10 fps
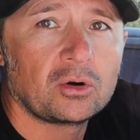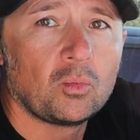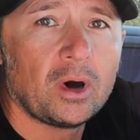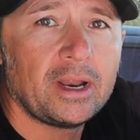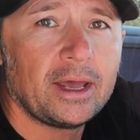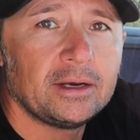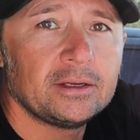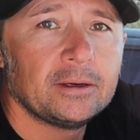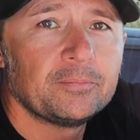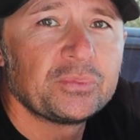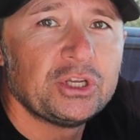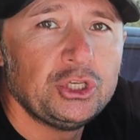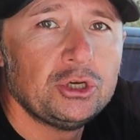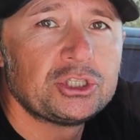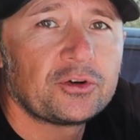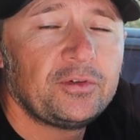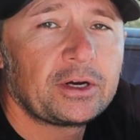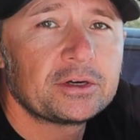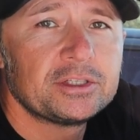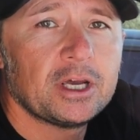on one end, use your
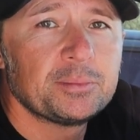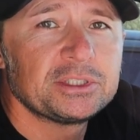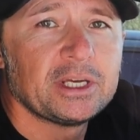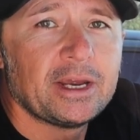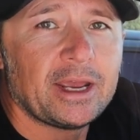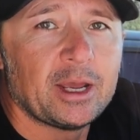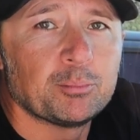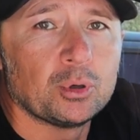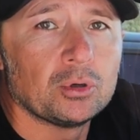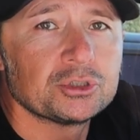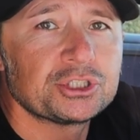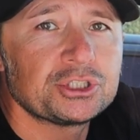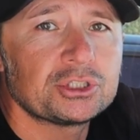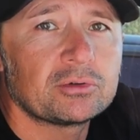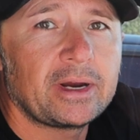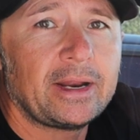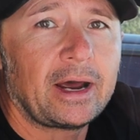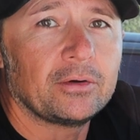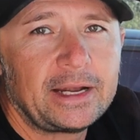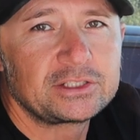fingertips and pull straight
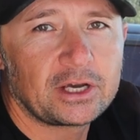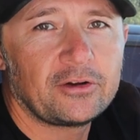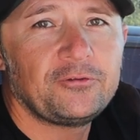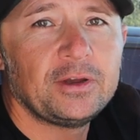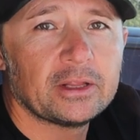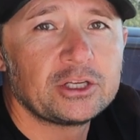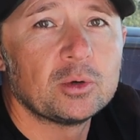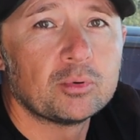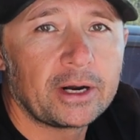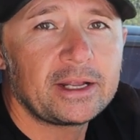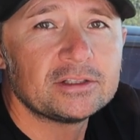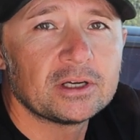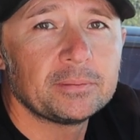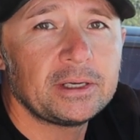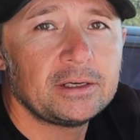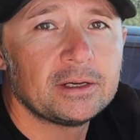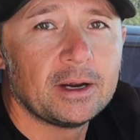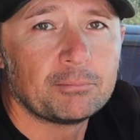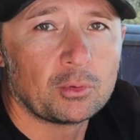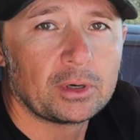out. It's gonna feel like you're breaking something,
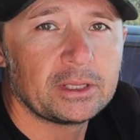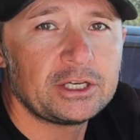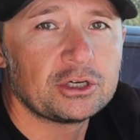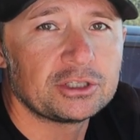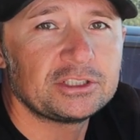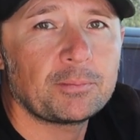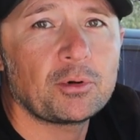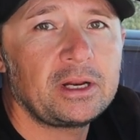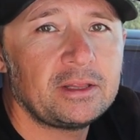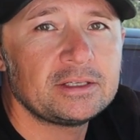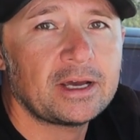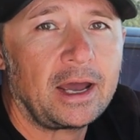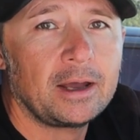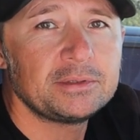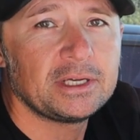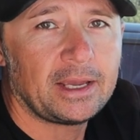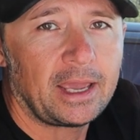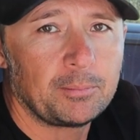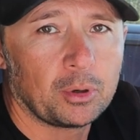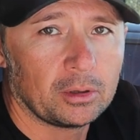but really you're separating the tabs
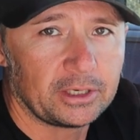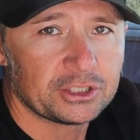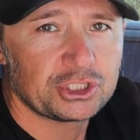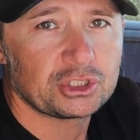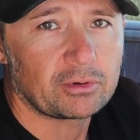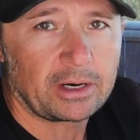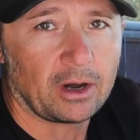and pulling it straight